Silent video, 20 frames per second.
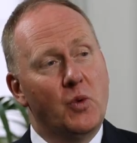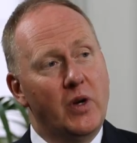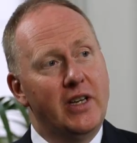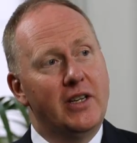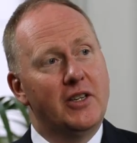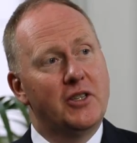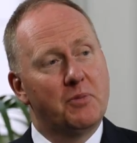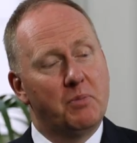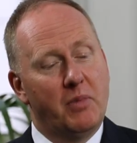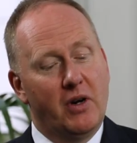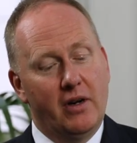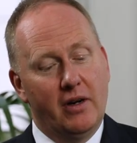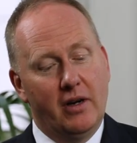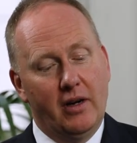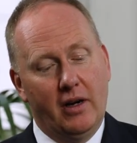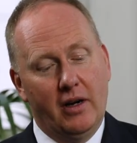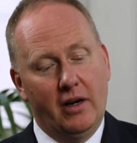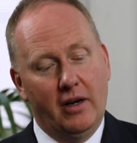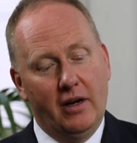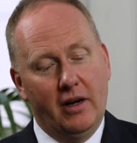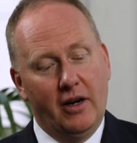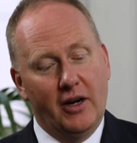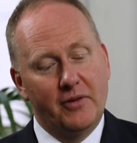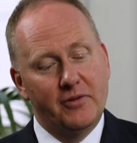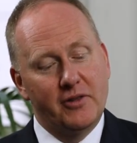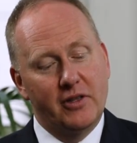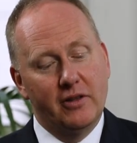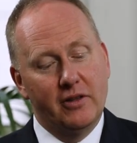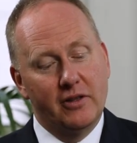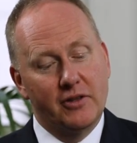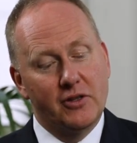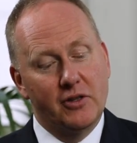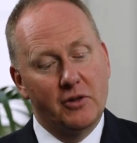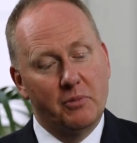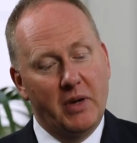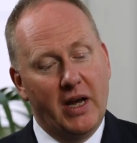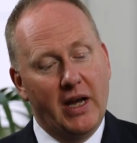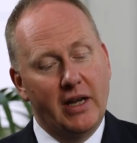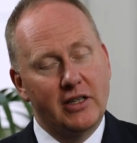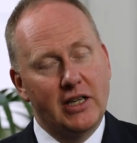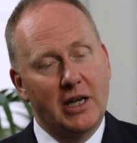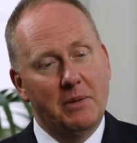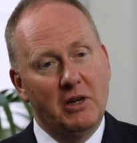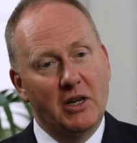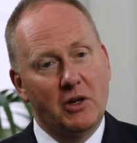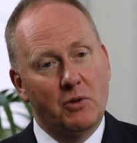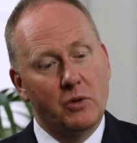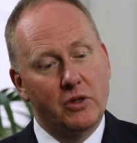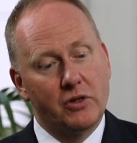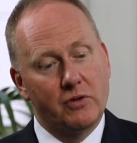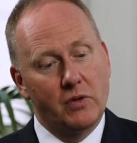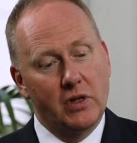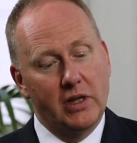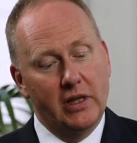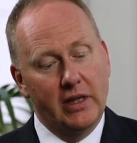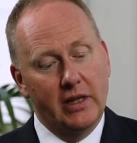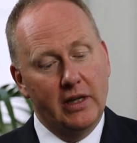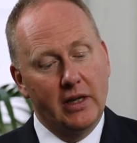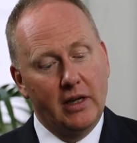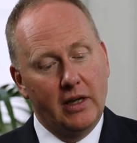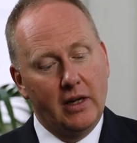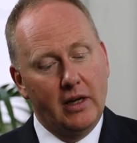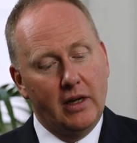weeks after the sort of pandemic was really